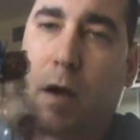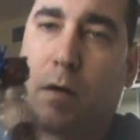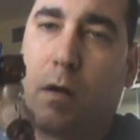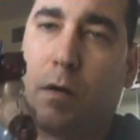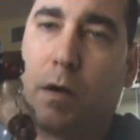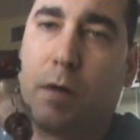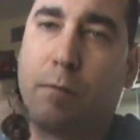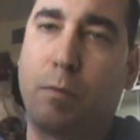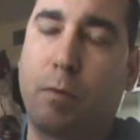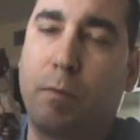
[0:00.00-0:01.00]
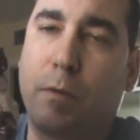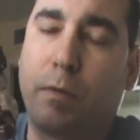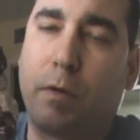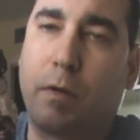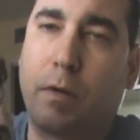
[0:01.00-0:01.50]
I call it a hoverboard
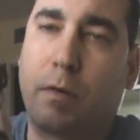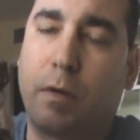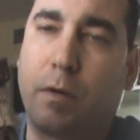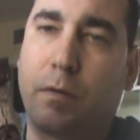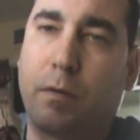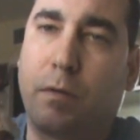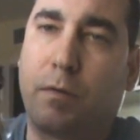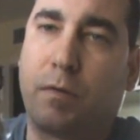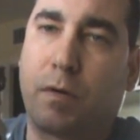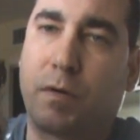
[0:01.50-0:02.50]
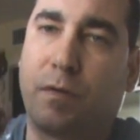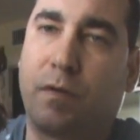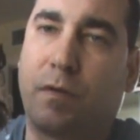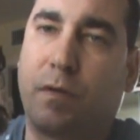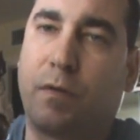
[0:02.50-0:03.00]
mode. I think in the instructions
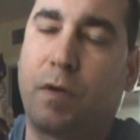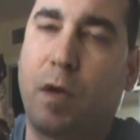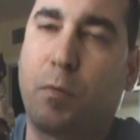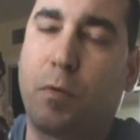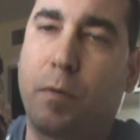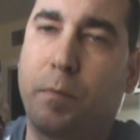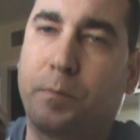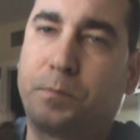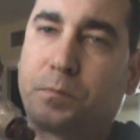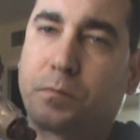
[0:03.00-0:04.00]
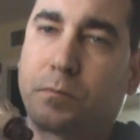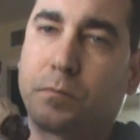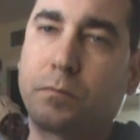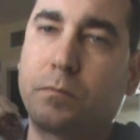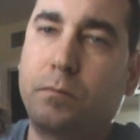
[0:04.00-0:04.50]
they say skateboard,
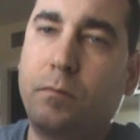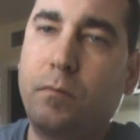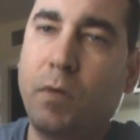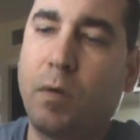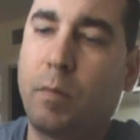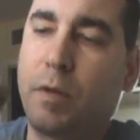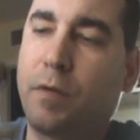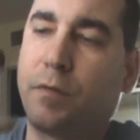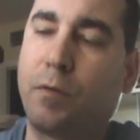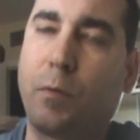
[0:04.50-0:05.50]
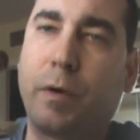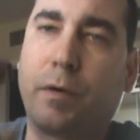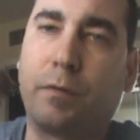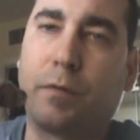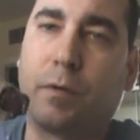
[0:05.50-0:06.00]
but there's no
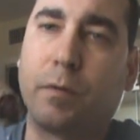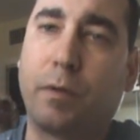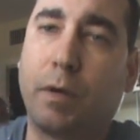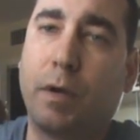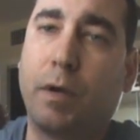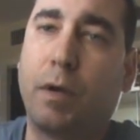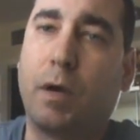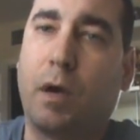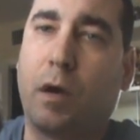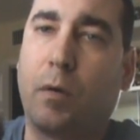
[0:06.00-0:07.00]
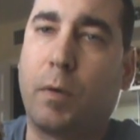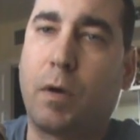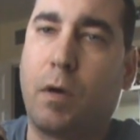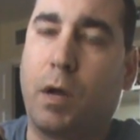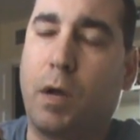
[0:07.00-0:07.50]
wheels, so I
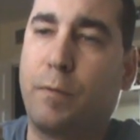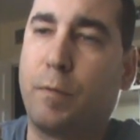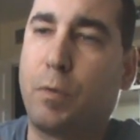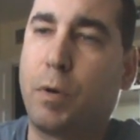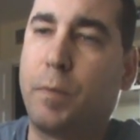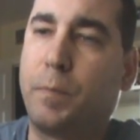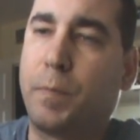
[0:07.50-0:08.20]
call it a hoverboard.